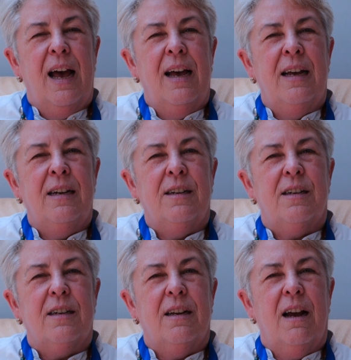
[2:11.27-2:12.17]

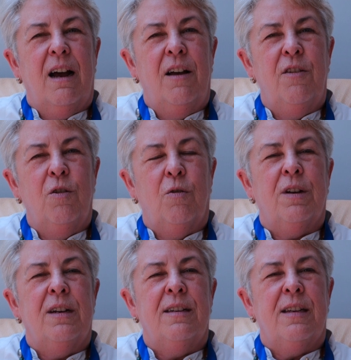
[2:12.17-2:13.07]
and other
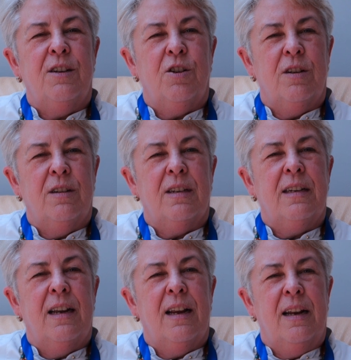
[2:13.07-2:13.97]
organizations